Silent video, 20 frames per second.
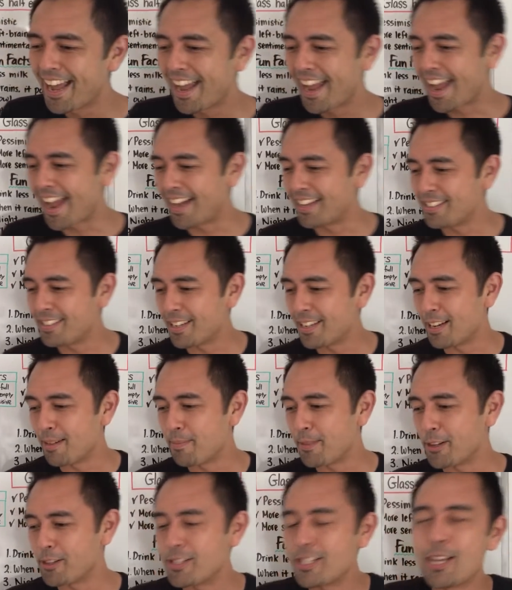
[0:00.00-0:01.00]
And
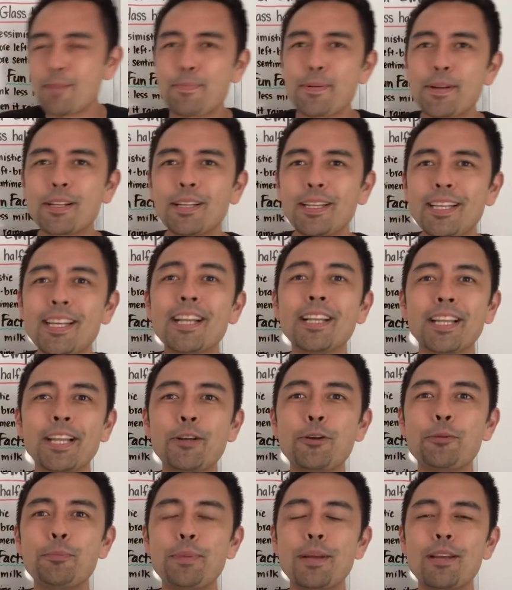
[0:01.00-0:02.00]
they're typically a
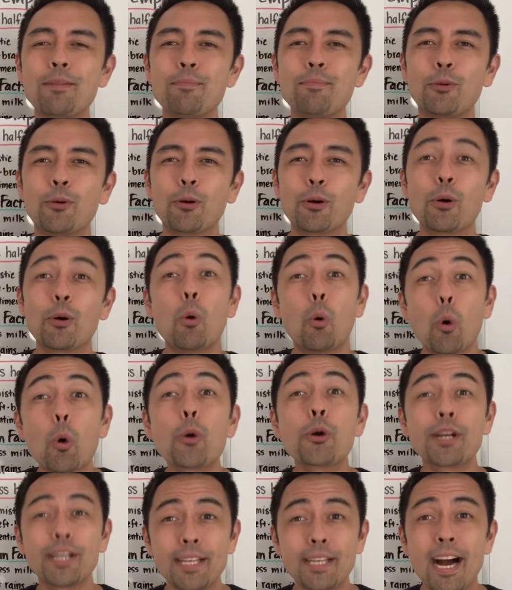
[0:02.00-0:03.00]
little bit more
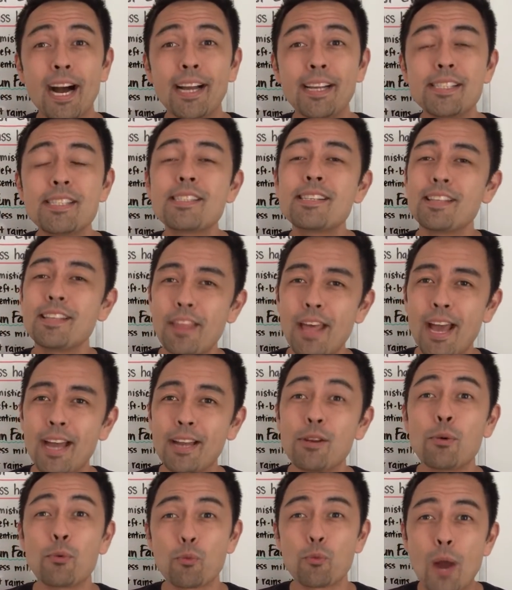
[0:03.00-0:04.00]
organized
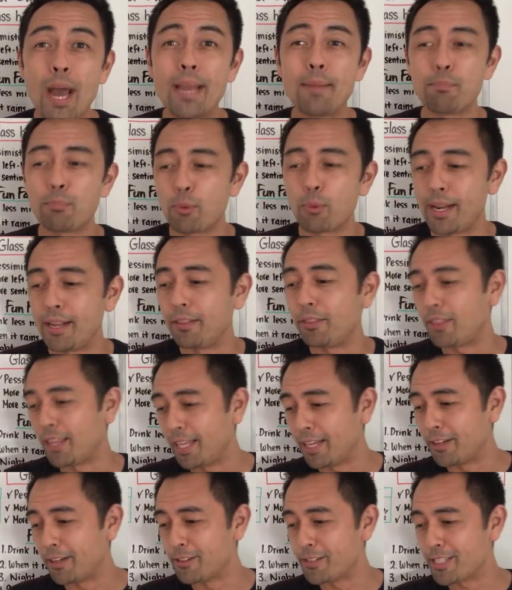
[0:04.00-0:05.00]
than right-brain
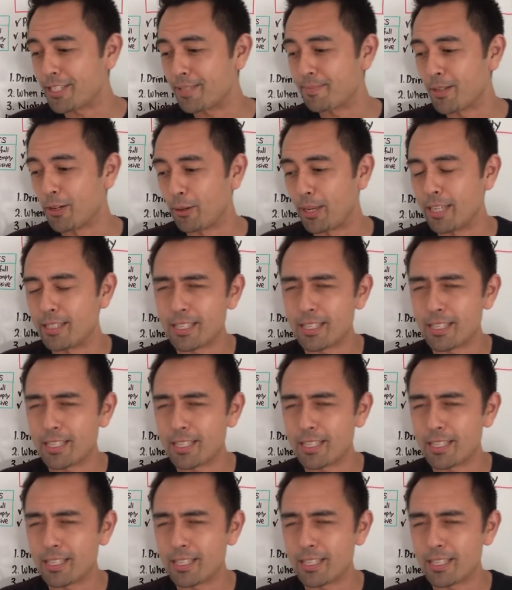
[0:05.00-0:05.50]
thinkers. OK,